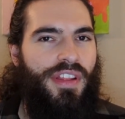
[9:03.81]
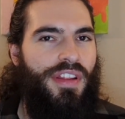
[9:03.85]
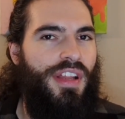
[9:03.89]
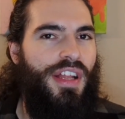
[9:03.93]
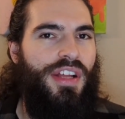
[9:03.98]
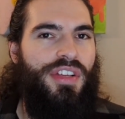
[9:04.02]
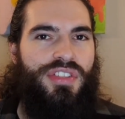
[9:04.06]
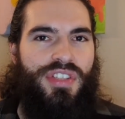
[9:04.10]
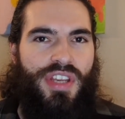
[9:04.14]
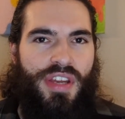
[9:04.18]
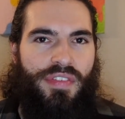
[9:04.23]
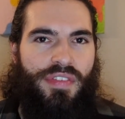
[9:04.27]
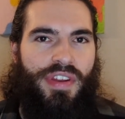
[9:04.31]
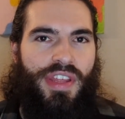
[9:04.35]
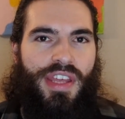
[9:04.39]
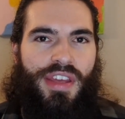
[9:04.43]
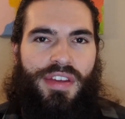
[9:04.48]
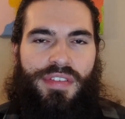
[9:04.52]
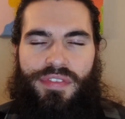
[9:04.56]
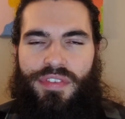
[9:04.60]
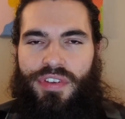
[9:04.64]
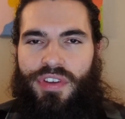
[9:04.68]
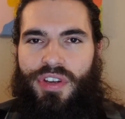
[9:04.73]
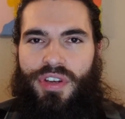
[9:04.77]
longevity
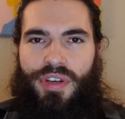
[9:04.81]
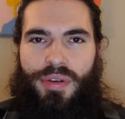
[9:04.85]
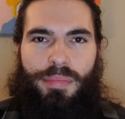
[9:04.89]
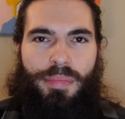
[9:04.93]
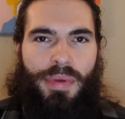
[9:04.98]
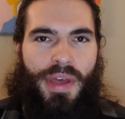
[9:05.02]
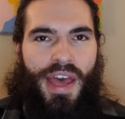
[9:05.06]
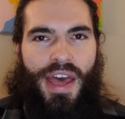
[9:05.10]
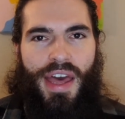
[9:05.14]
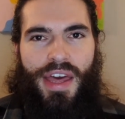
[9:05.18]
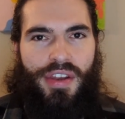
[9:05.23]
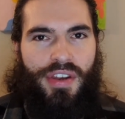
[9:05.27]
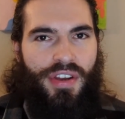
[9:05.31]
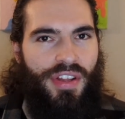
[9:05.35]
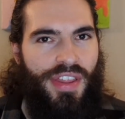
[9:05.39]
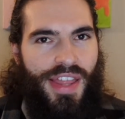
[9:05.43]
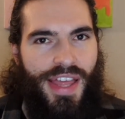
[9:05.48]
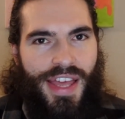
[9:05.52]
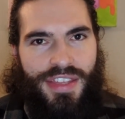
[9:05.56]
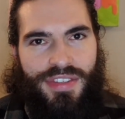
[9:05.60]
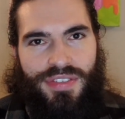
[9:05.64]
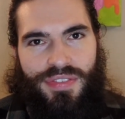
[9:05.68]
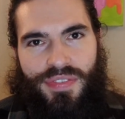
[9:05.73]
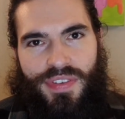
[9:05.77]
of your pad or
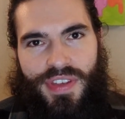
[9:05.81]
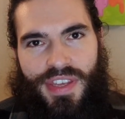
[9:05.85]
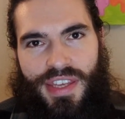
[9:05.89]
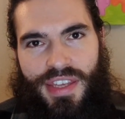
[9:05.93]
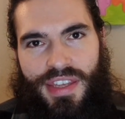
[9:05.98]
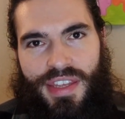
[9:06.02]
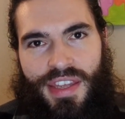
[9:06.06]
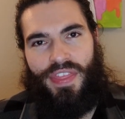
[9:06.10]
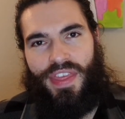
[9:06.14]
glass feet,